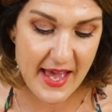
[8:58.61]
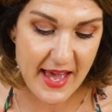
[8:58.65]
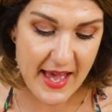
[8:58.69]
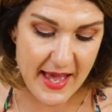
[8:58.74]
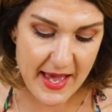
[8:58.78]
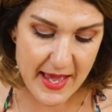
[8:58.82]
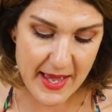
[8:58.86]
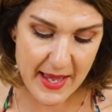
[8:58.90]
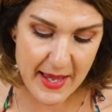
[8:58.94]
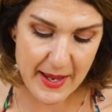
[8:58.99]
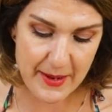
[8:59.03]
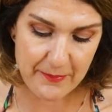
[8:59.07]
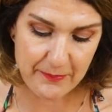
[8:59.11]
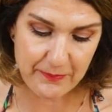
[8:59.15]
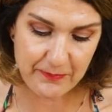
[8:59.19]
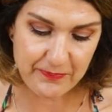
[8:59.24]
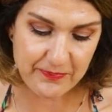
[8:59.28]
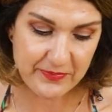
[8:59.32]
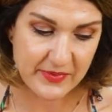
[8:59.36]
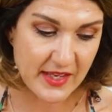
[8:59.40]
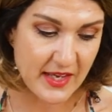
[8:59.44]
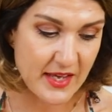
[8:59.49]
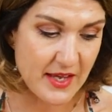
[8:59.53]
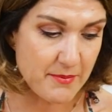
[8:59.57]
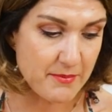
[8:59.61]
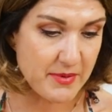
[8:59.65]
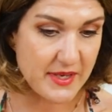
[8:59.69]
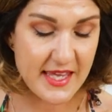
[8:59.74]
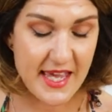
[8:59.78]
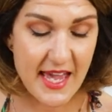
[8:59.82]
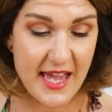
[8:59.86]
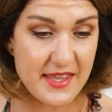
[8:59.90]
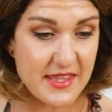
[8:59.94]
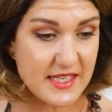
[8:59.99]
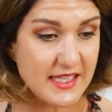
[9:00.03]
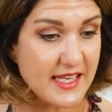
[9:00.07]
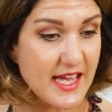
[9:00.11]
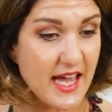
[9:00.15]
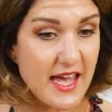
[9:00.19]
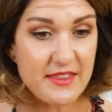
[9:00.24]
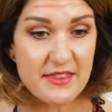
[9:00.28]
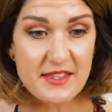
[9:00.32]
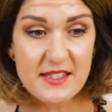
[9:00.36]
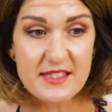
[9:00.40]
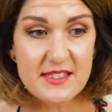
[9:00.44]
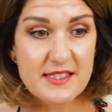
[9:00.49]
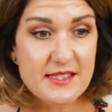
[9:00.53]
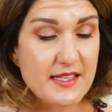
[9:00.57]
But yeah, the
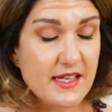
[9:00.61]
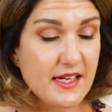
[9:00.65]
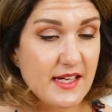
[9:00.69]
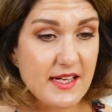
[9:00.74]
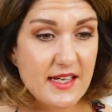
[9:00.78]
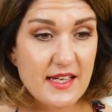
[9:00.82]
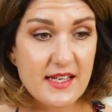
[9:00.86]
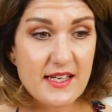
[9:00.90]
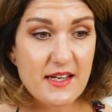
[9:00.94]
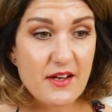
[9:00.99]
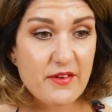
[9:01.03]
gathered skirt